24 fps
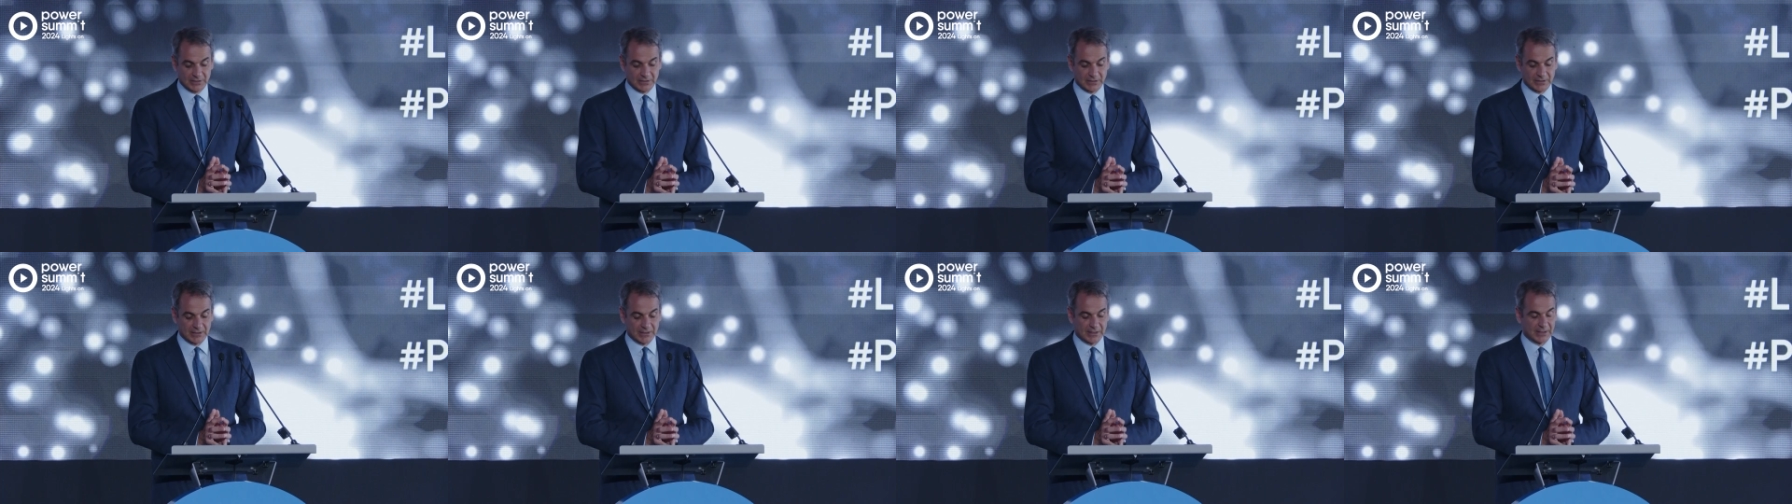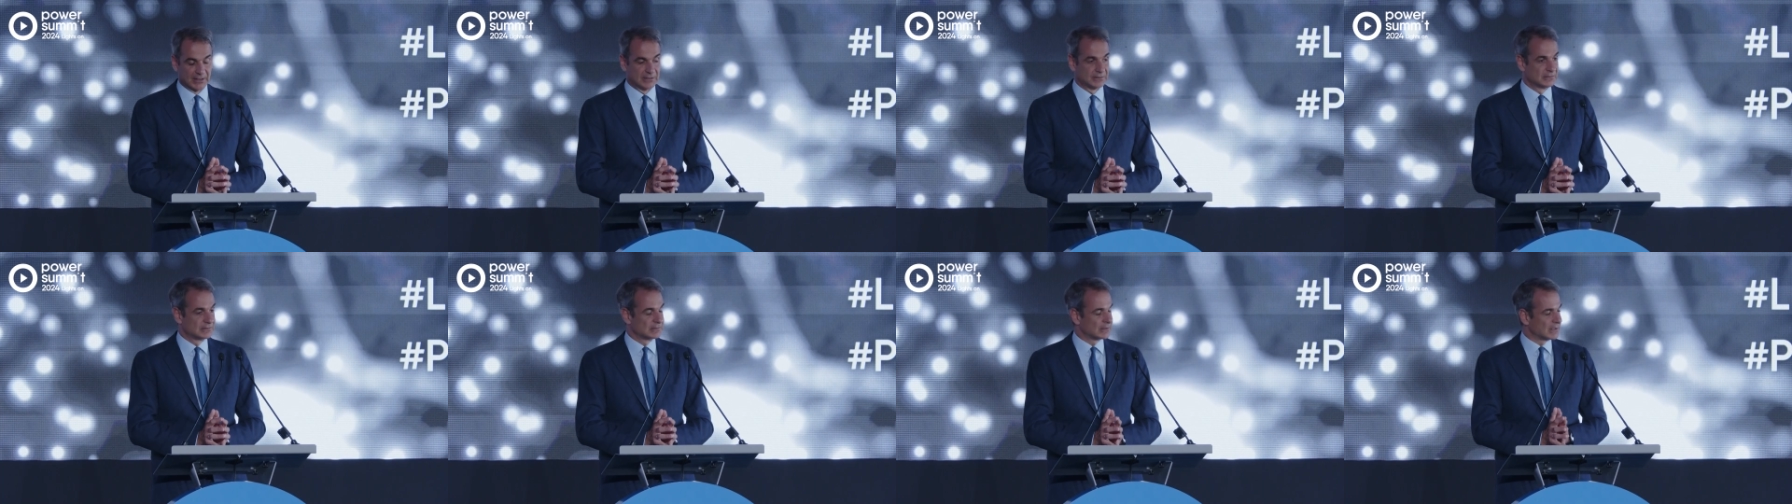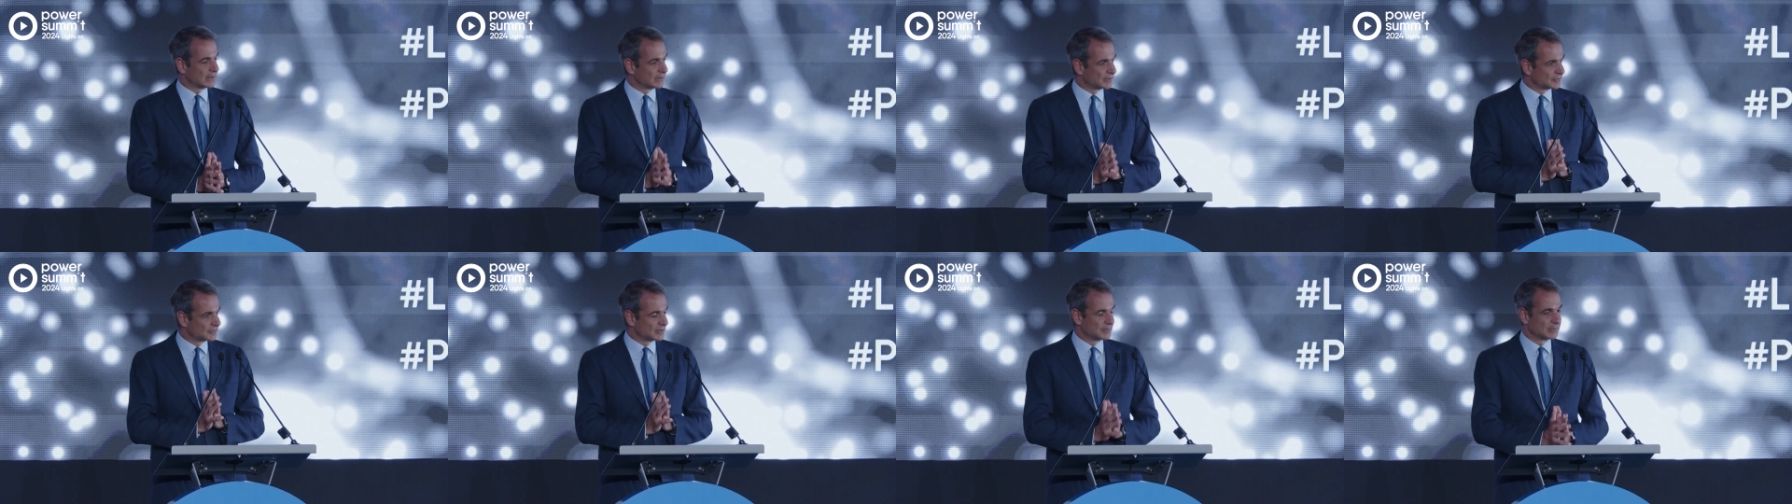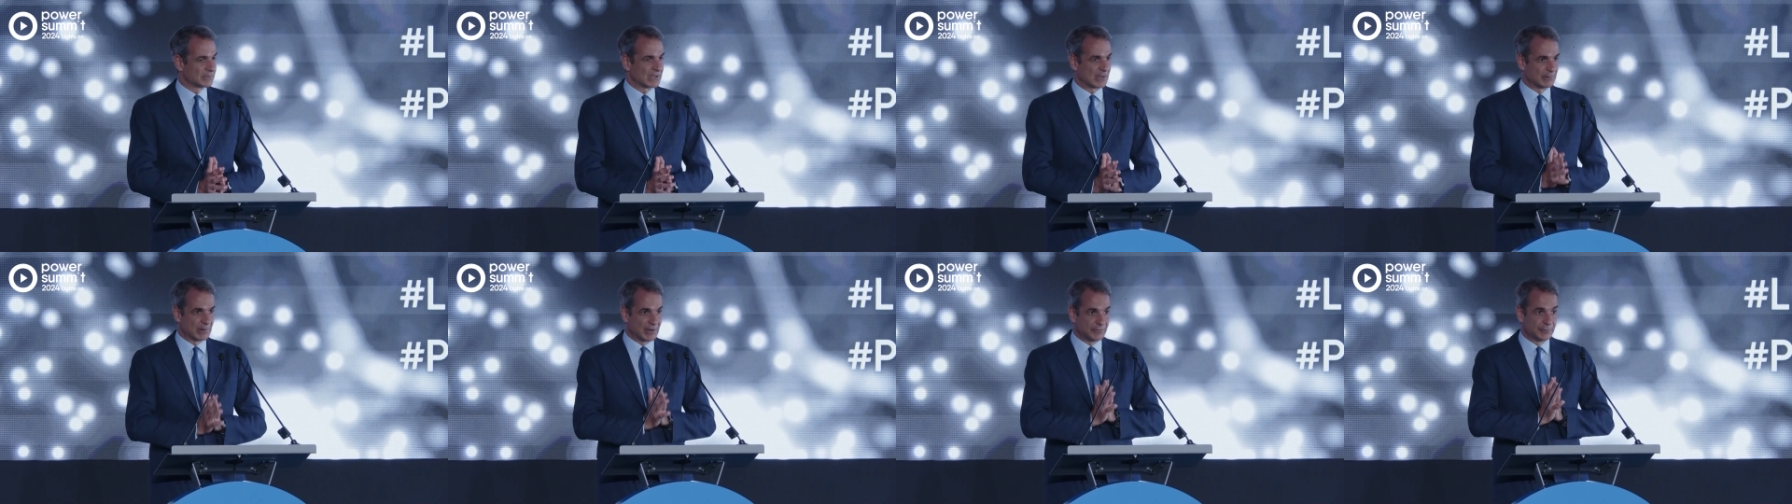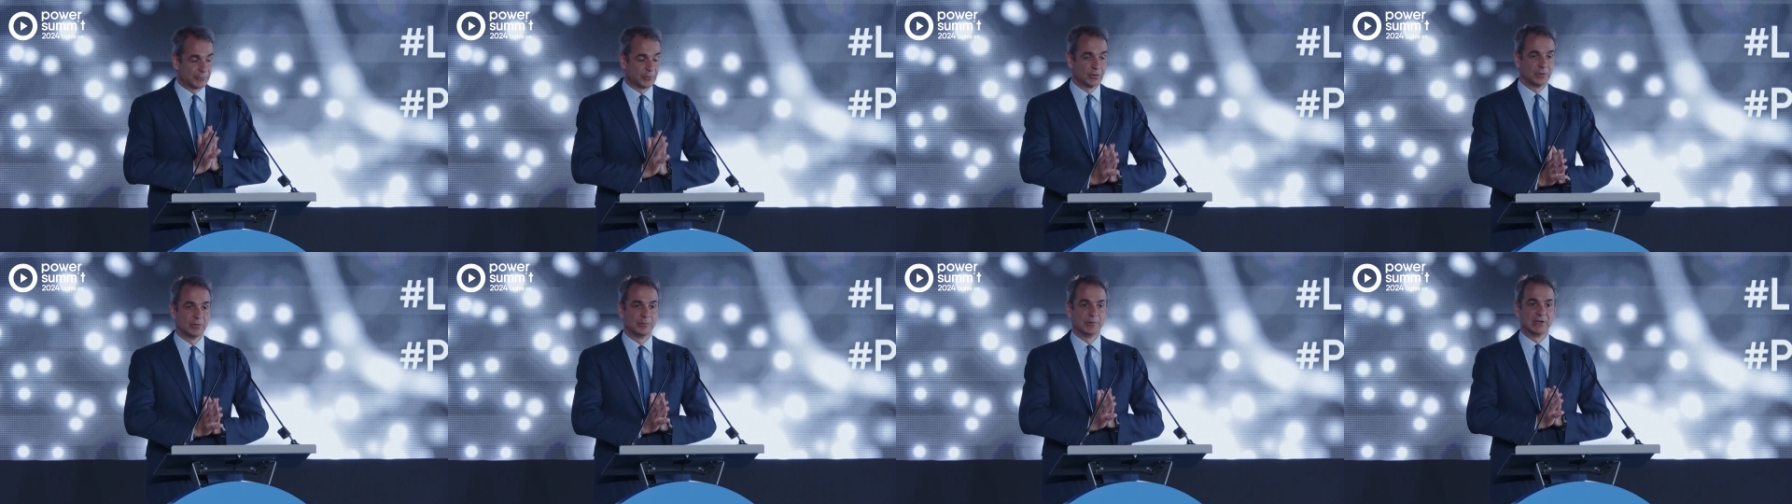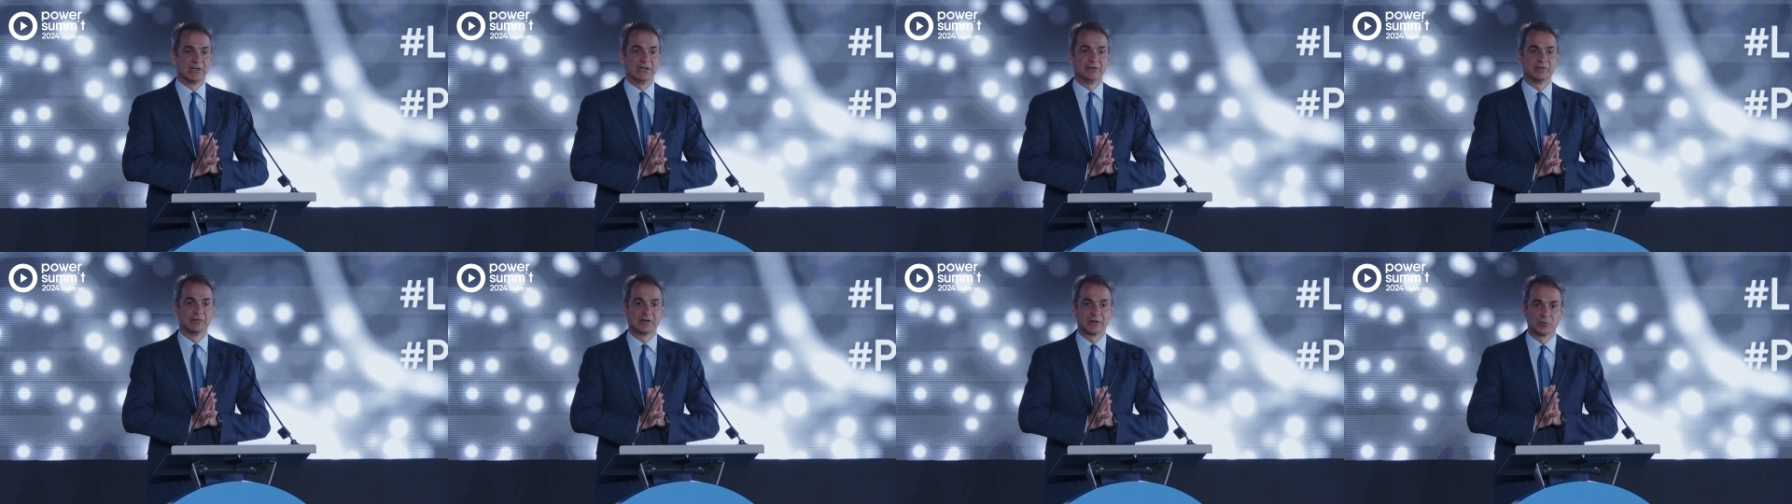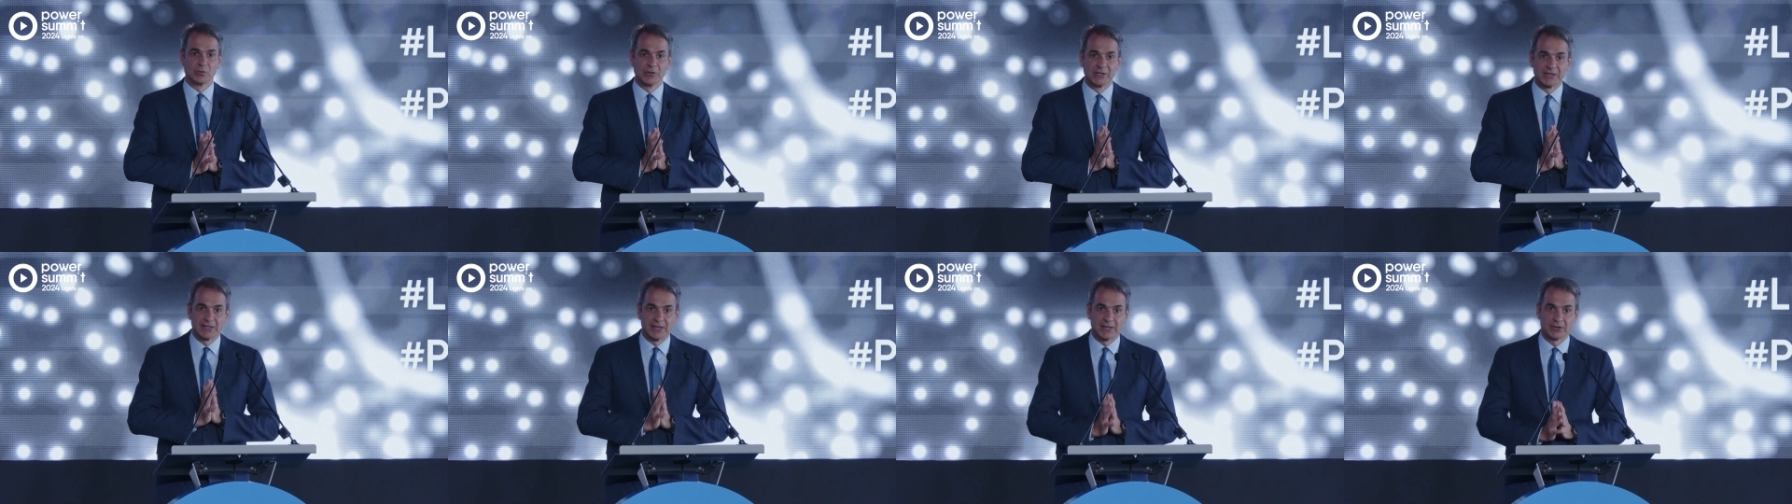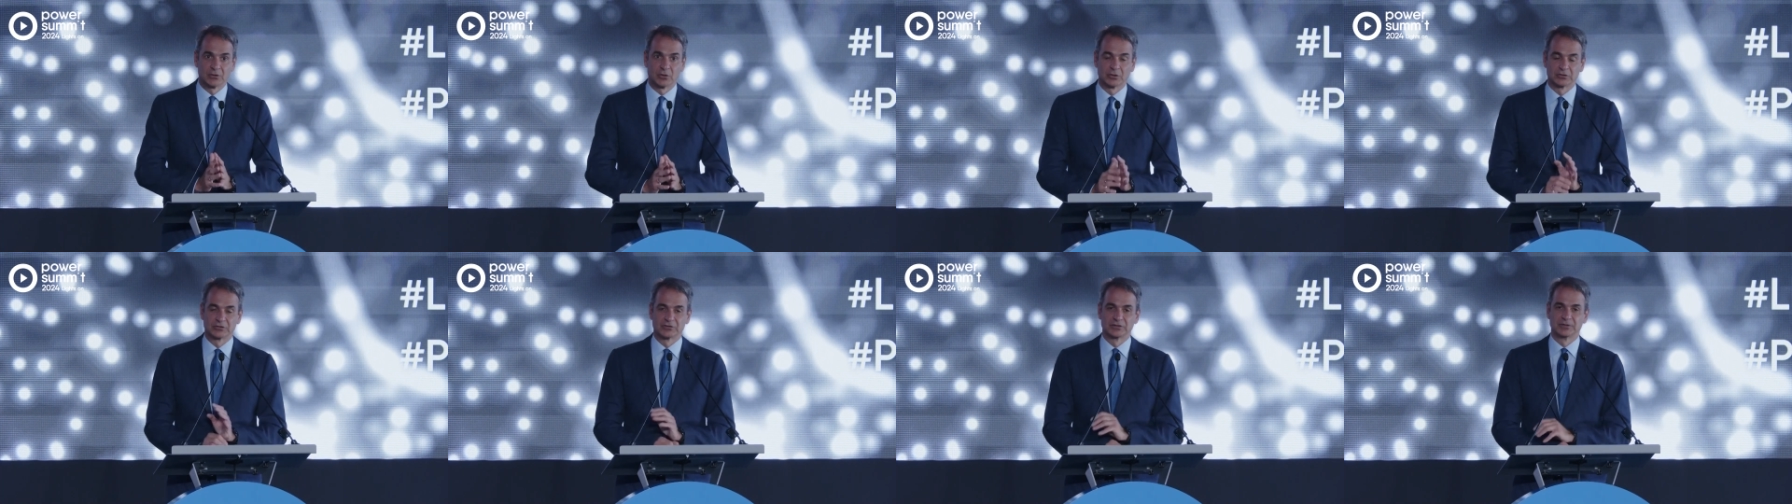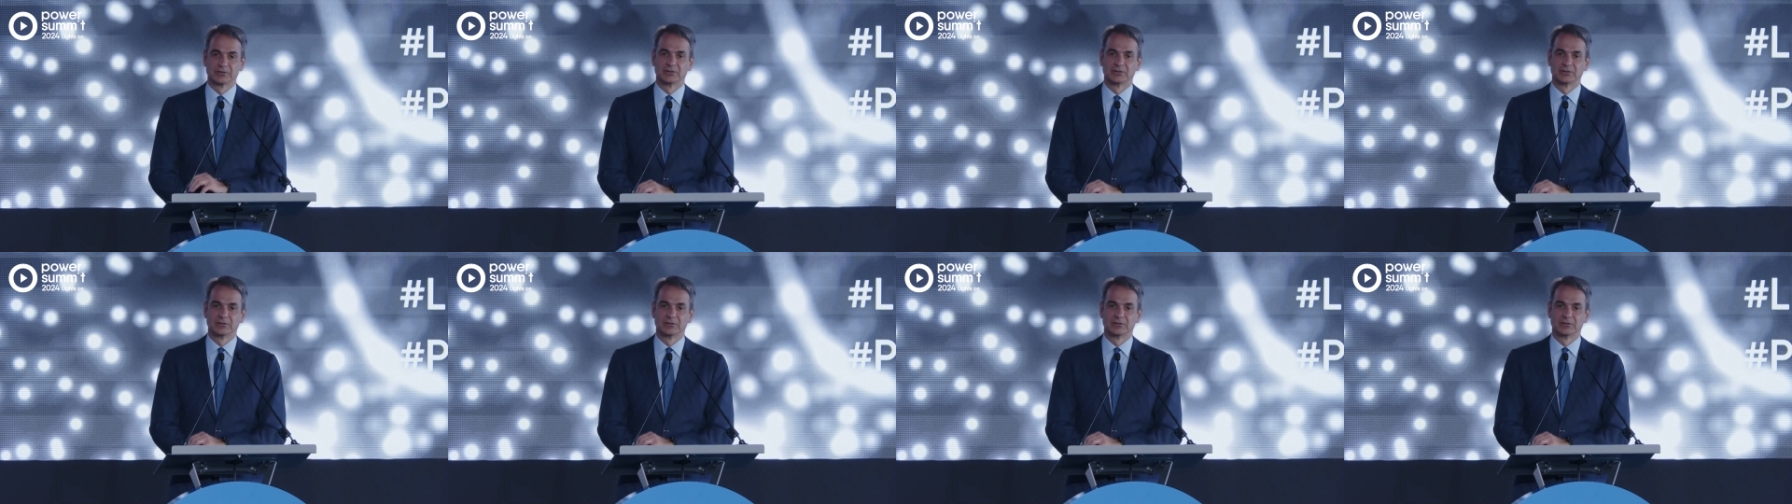And at the same time, I firmly believe that we cannot